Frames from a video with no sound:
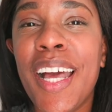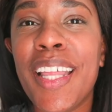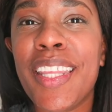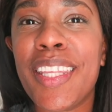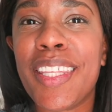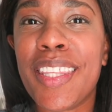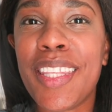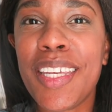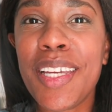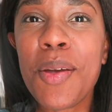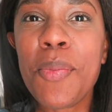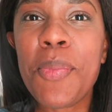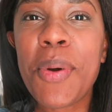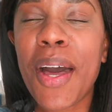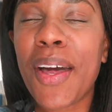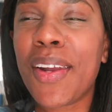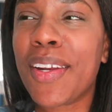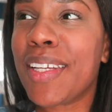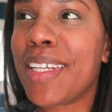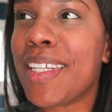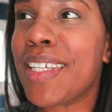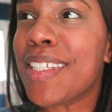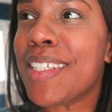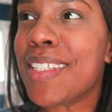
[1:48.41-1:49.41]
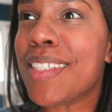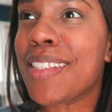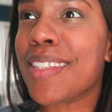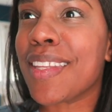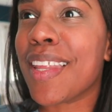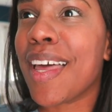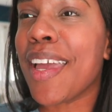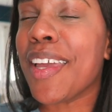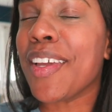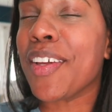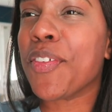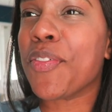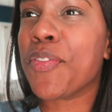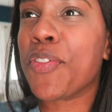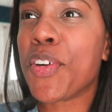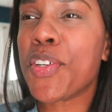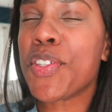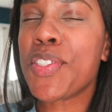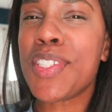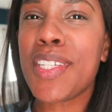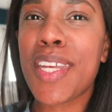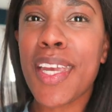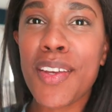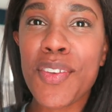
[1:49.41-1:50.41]
The thing about it is like
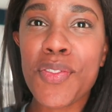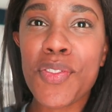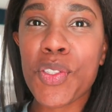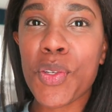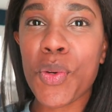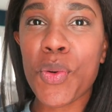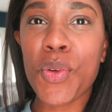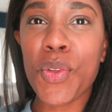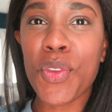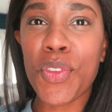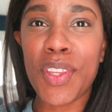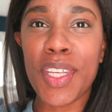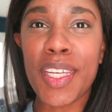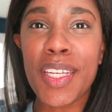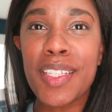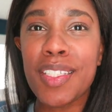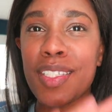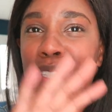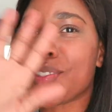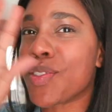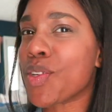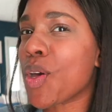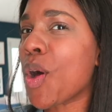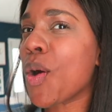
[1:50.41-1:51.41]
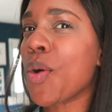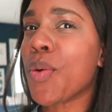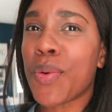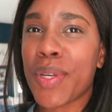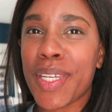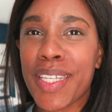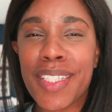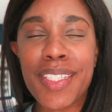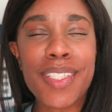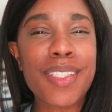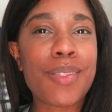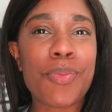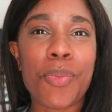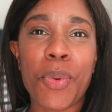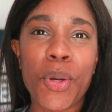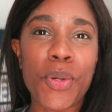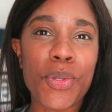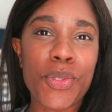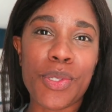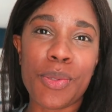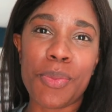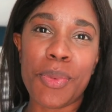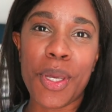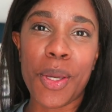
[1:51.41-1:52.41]
first day of school things is always
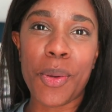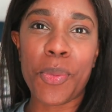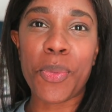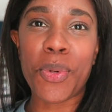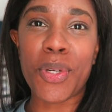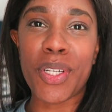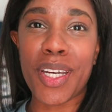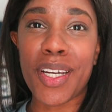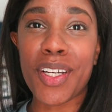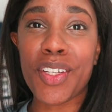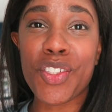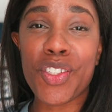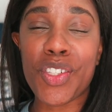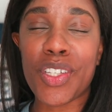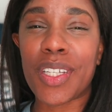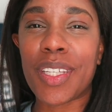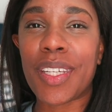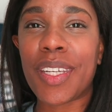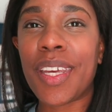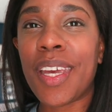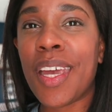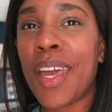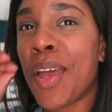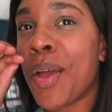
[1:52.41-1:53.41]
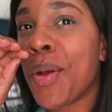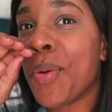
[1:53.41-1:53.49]
supposed to be a production.